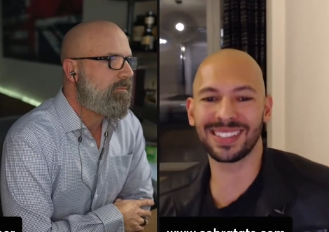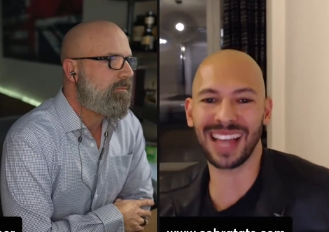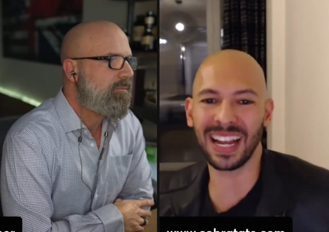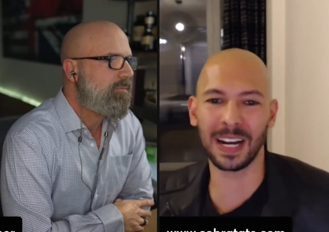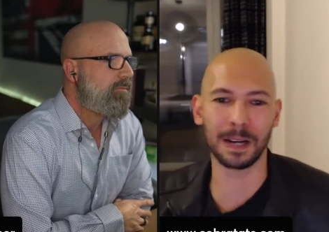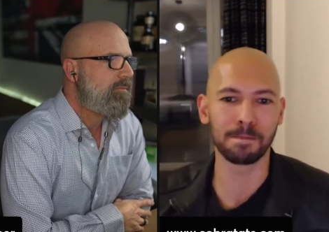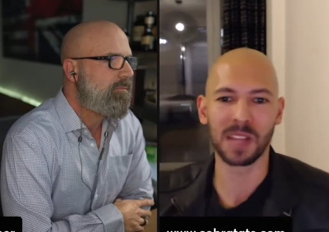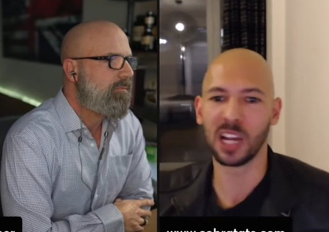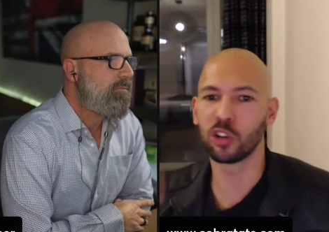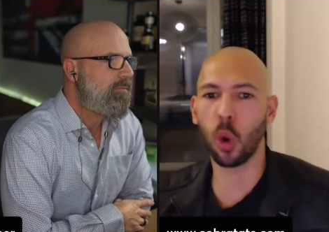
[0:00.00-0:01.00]
Speaker 1: it's like
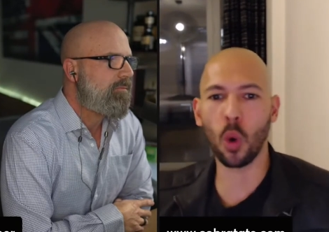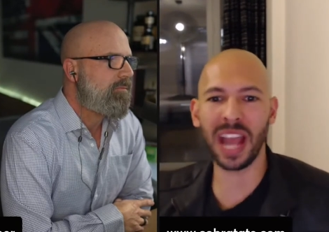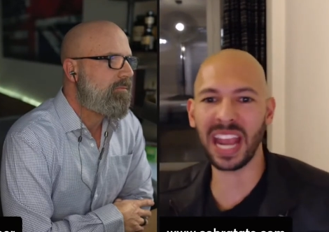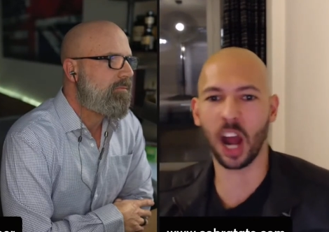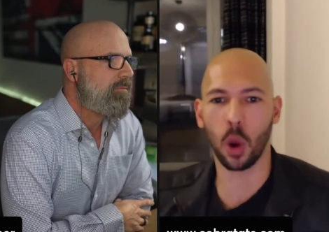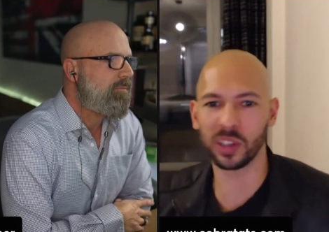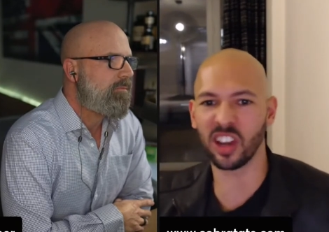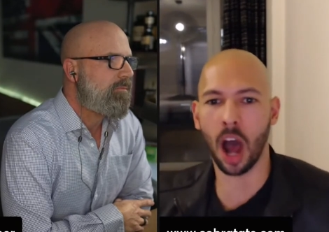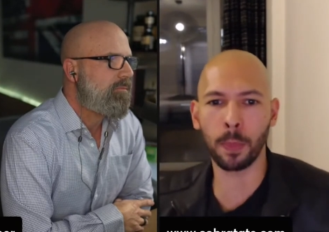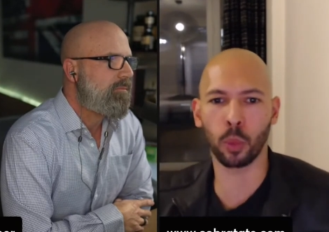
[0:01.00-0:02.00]
a tornado.
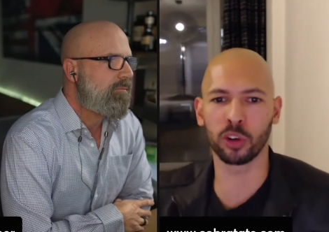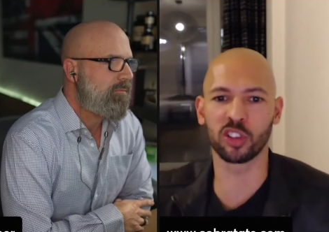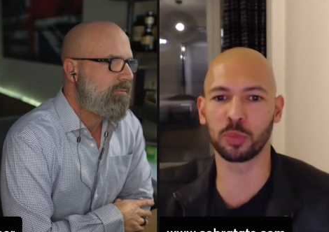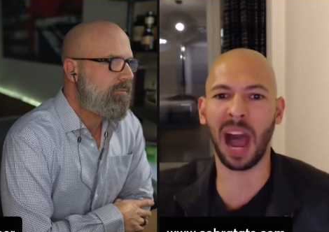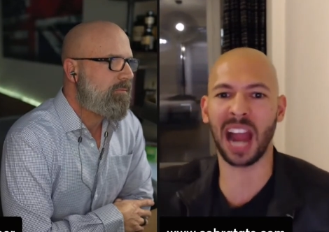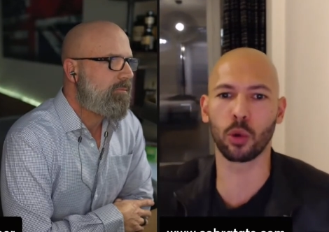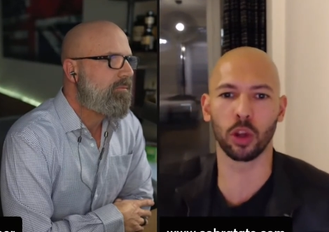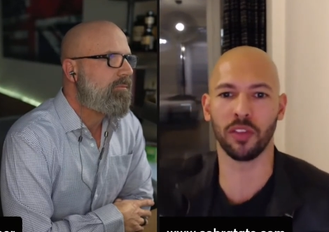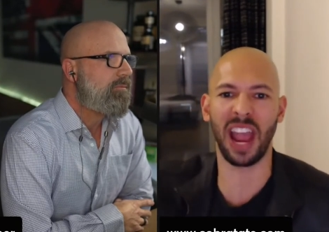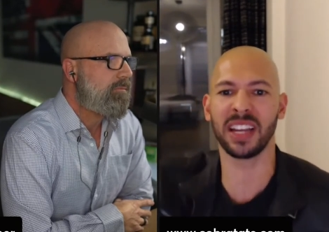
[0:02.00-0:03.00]
It's an upward
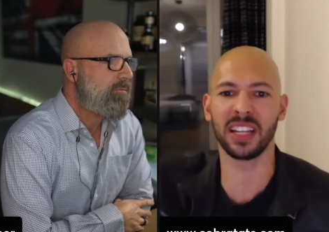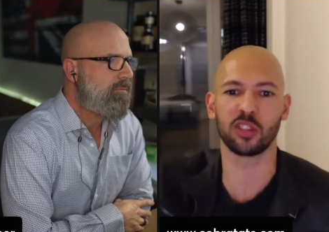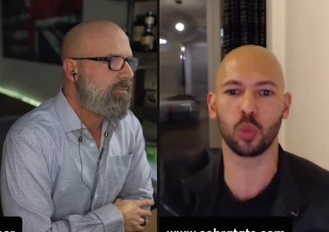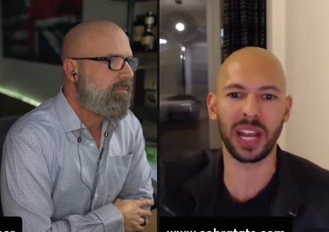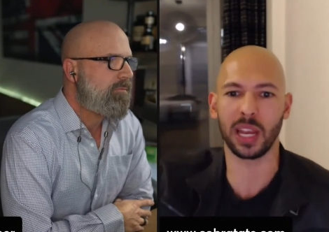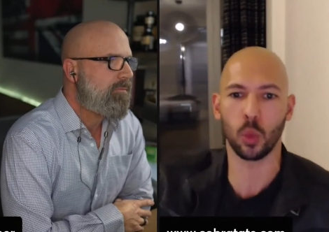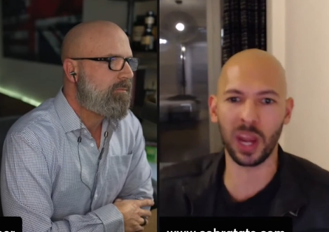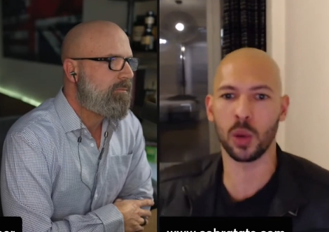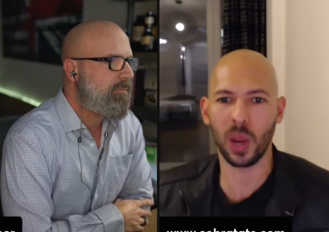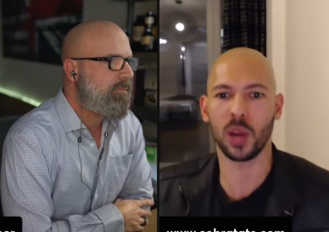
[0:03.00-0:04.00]
spiral of endless winning.
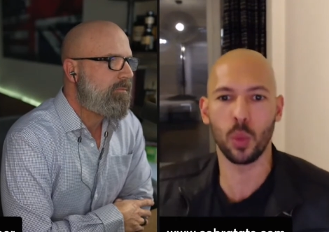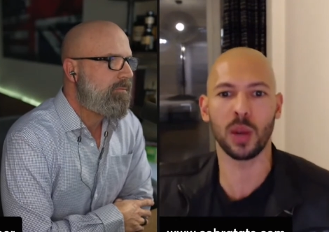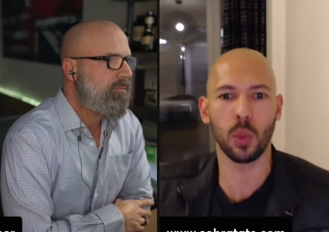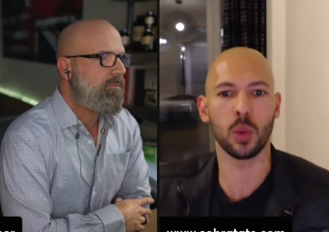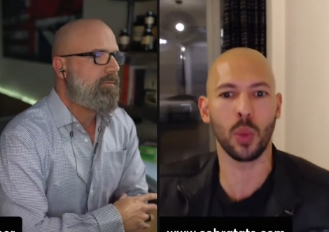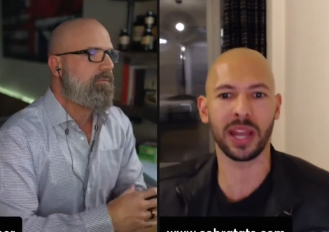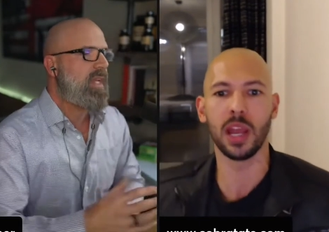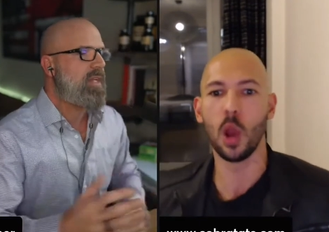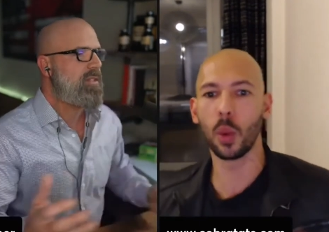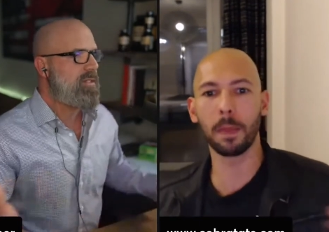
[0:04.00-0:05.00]
Win, win, win, win,
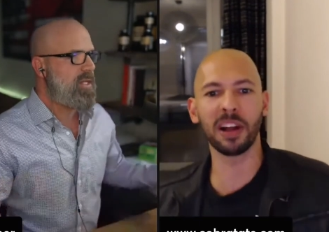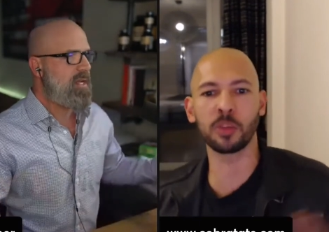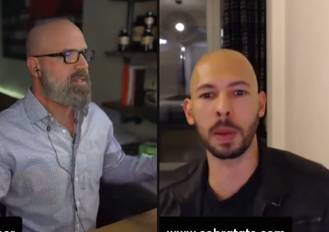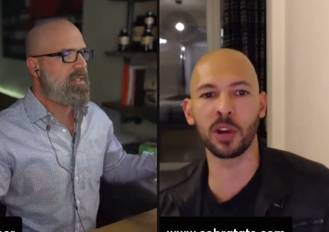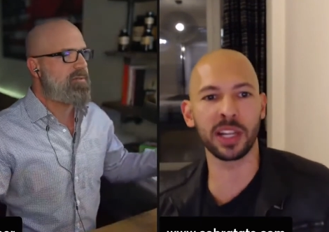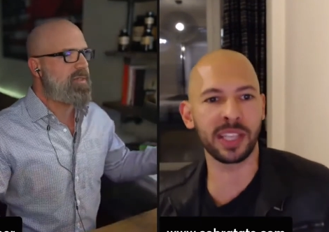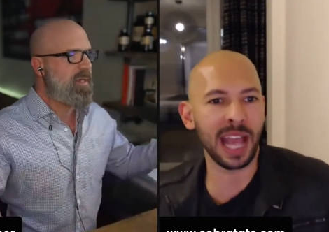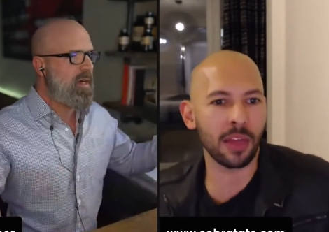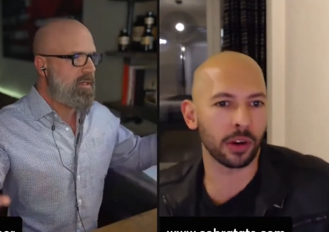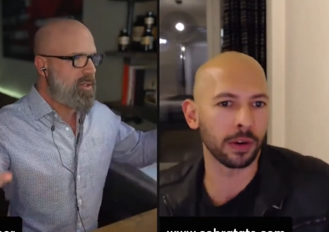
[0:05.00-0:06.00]
win. When a bunch tides of lifting
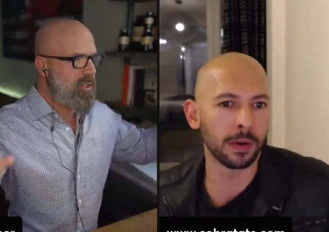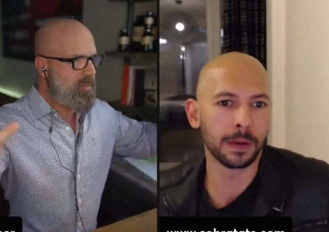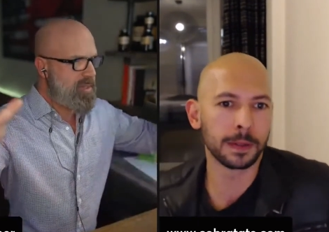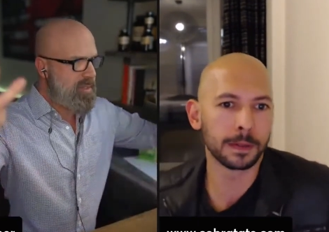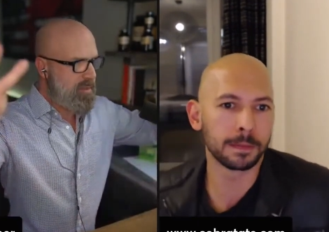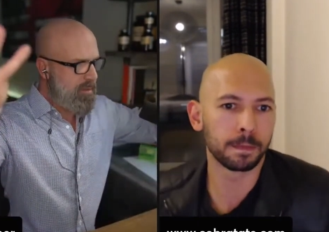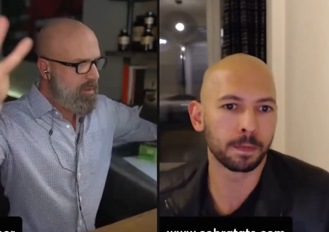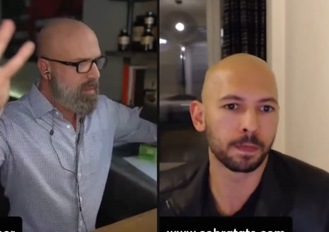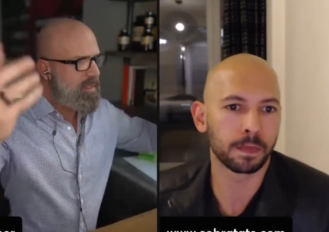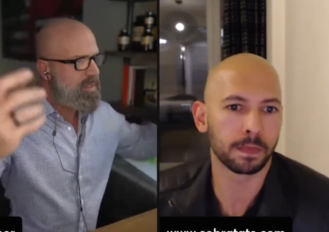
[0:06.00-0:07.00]
together,
Speaker 2: all the ships.
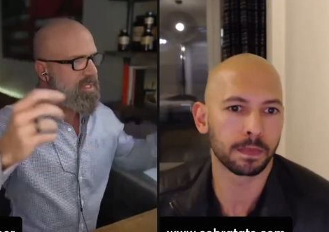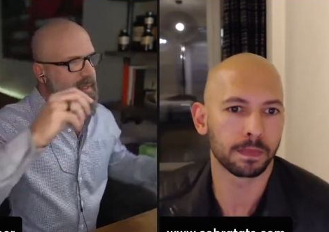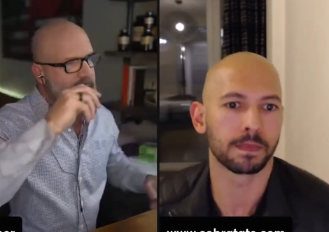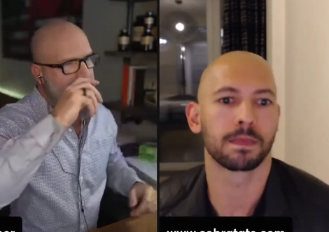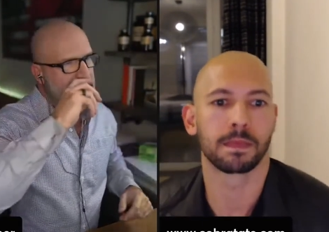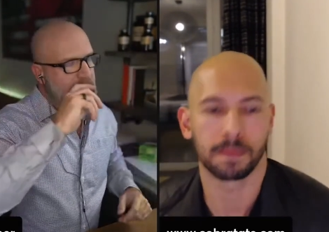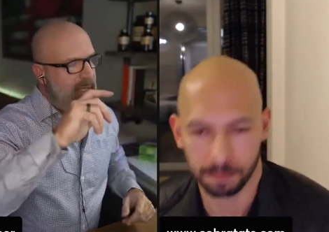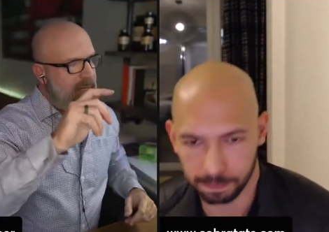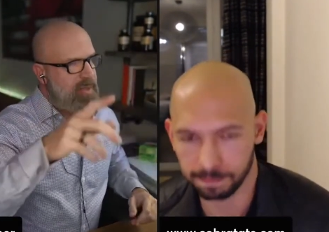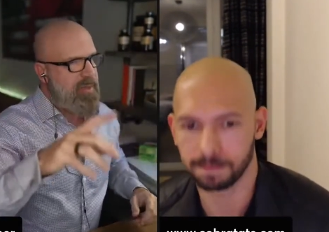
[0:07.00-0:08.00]
See,
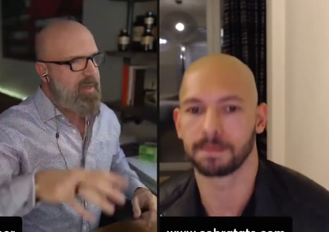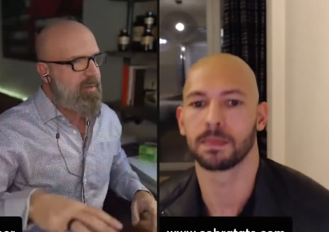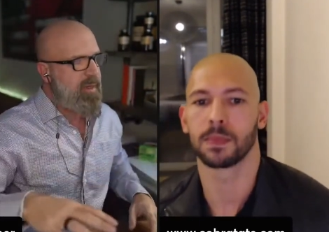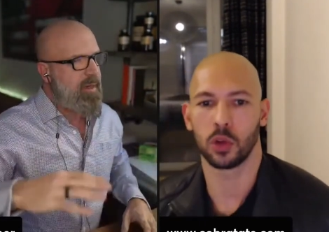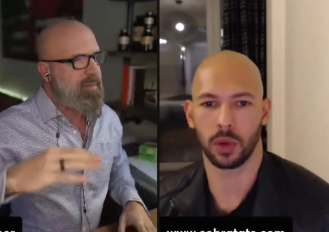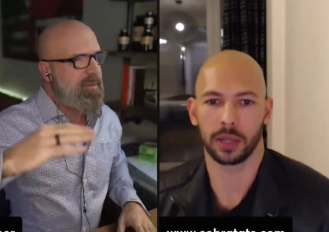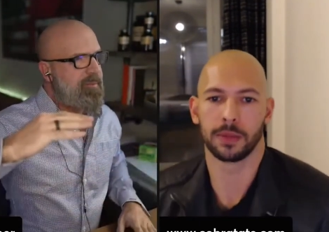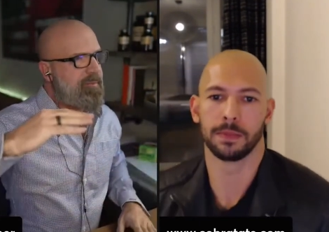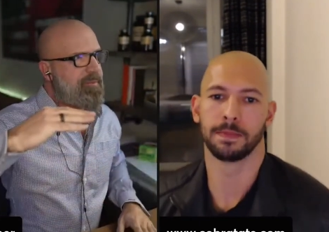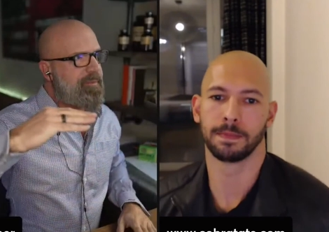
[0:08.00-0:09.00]
here's the thing, right? I
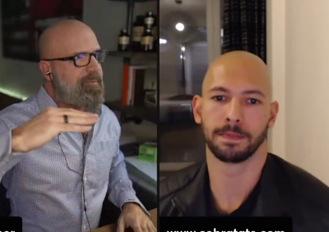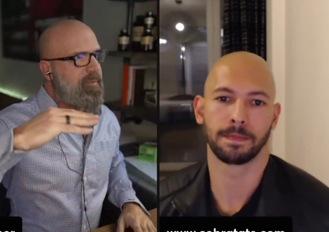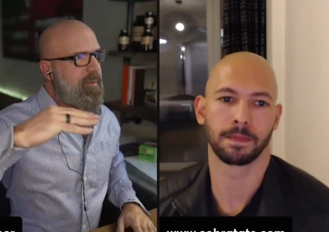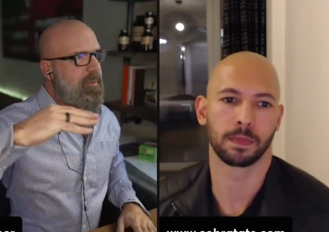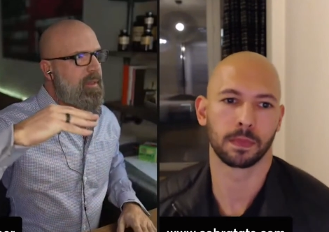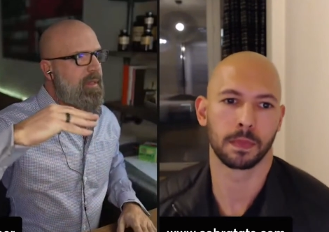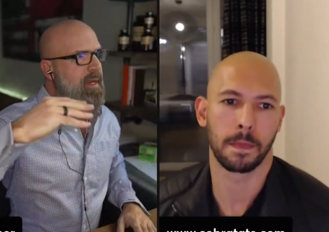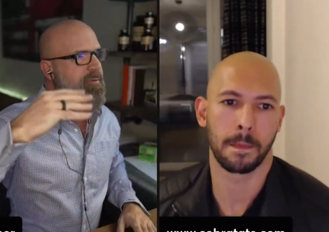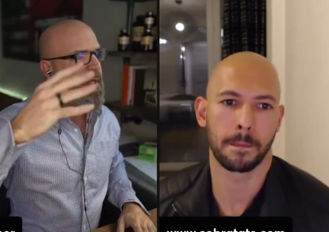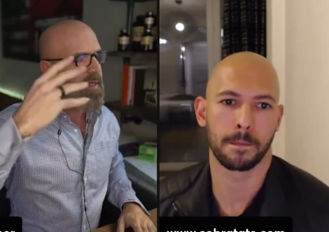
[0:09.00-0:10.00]
mean, like
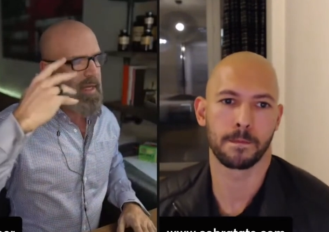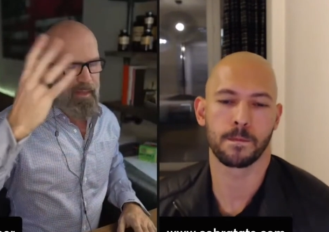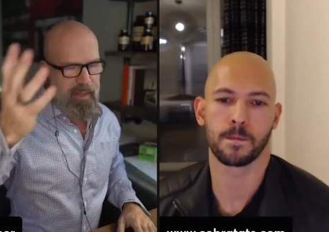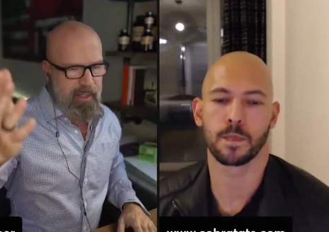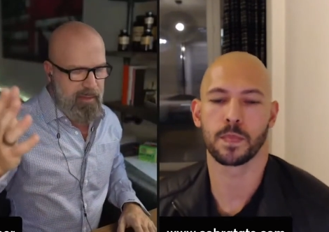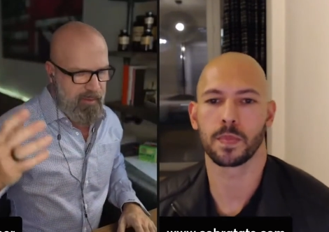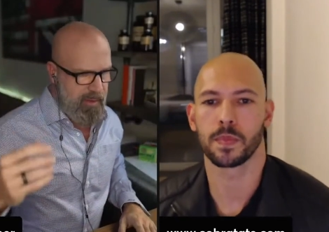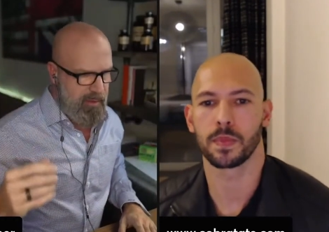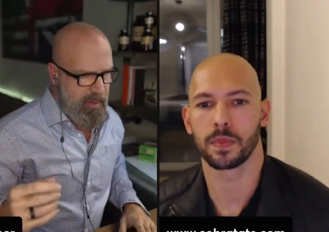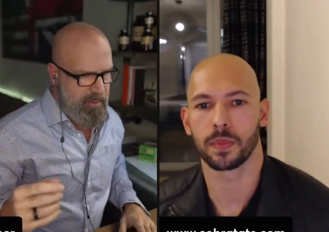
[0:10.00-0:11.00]
I've got a guy that I can
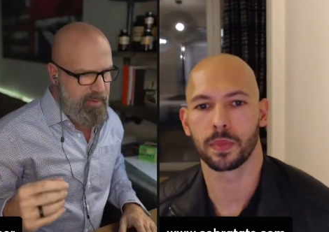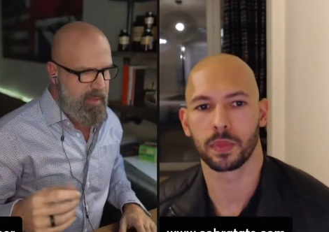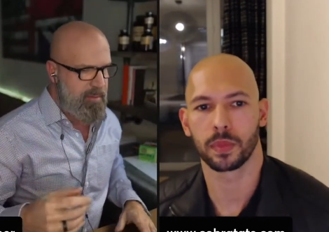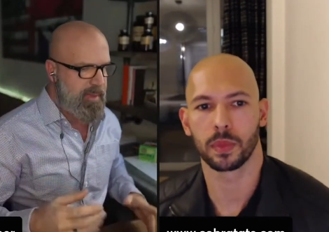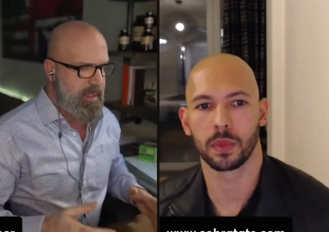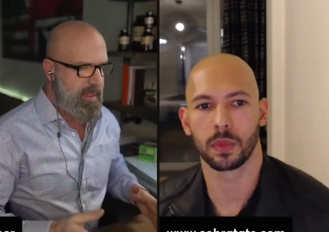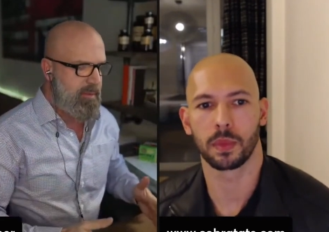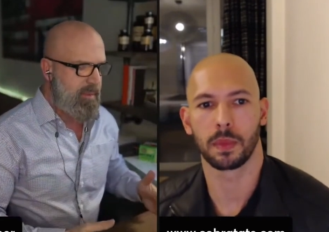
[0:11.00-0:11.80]
think of off the top of my head